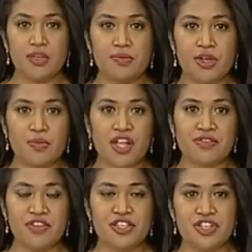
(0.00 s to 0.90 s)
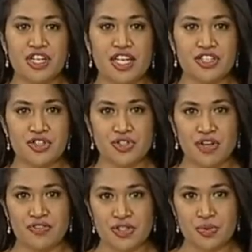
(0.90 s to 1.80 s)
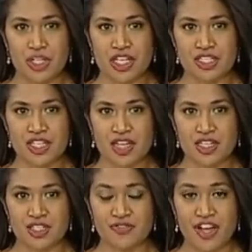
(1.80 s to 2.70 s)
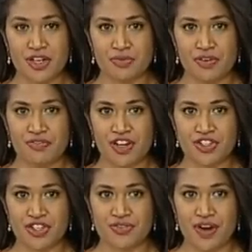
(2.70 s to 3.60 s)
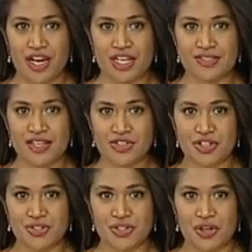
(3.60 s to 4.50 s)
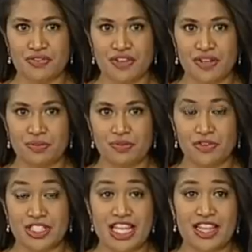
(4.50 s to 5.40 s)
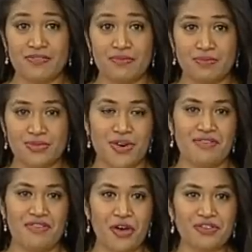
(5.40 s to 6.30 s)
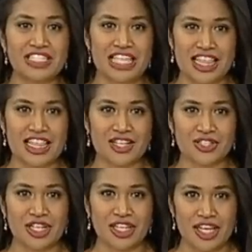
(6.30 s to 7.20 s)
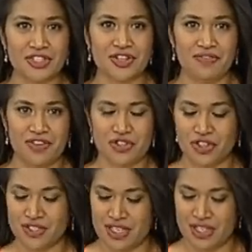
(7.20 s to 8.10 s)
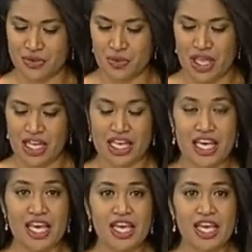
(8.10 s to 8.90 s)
Meanwhile, the Fijian Elections Office will conduct its final refresher training sessions for over 10,000 election officials next week.